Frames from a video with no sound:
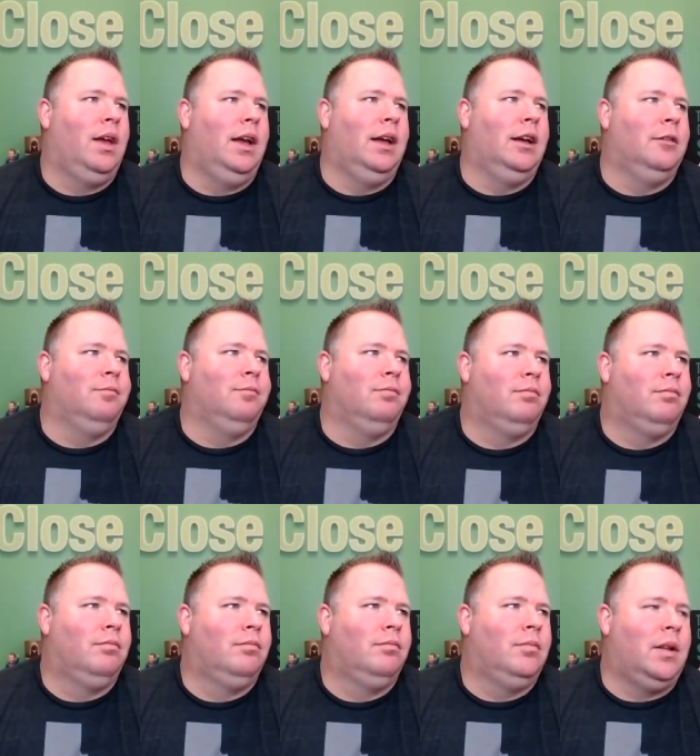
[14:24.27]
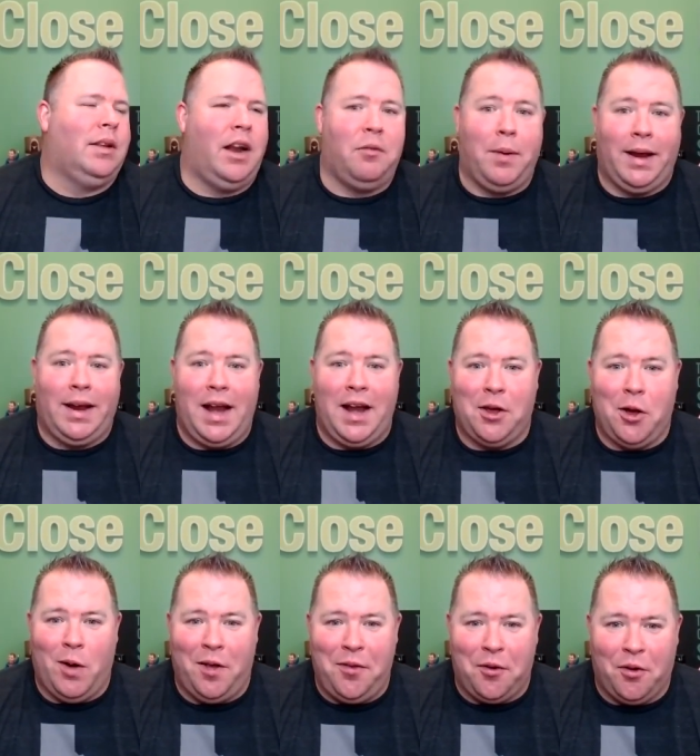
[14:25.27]
Um, let everybody kind of
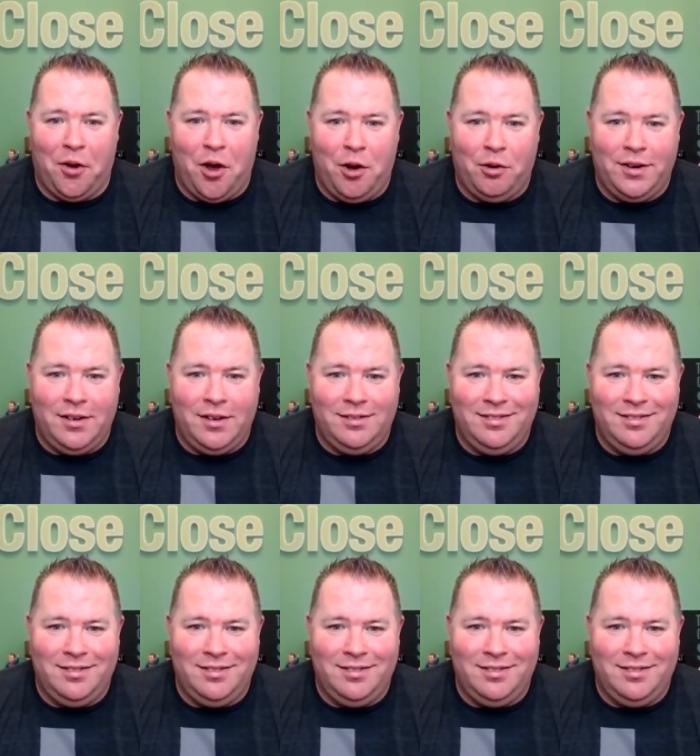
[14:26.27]
go out on their own